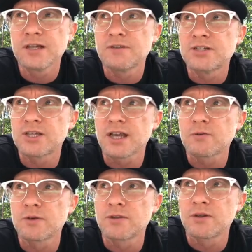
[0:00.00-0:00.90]
even
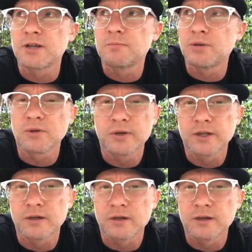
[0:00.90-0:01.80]
check with your
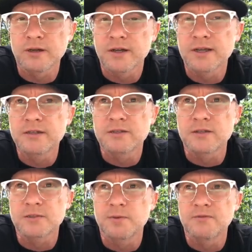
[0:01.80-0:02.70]
employer or your
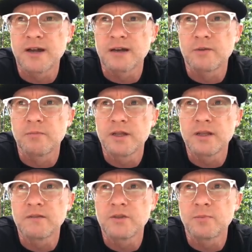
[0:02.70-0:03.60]
insurance provider,
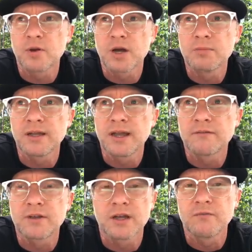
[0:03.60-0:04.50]
many of you probably
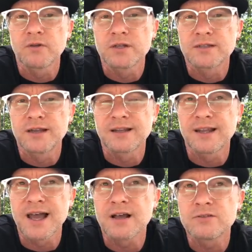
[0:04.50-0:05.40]
have coverage that
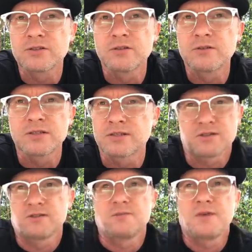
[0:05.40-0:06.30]
allows you a
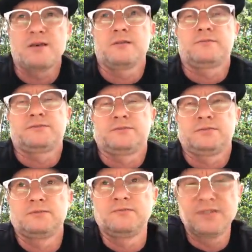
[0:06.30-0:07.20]
certain amount of
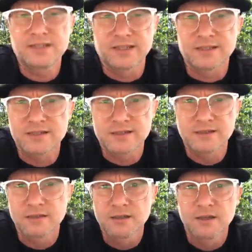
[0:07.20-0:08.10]
visits.
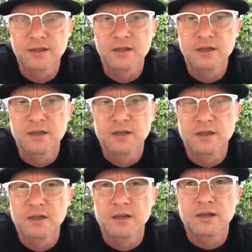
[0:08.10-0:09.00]

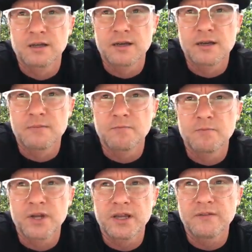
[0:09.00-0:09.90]

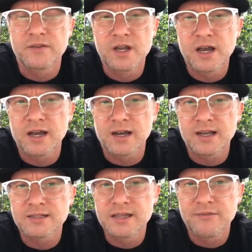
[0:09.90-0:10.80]
But if not,
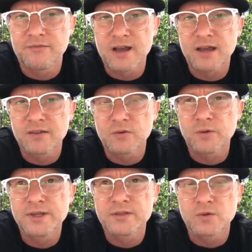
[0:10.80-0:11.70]
I say find the
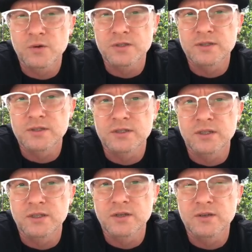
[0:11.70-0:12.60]
resources
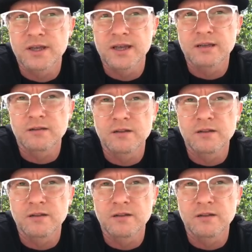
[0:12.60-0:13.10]
to do that.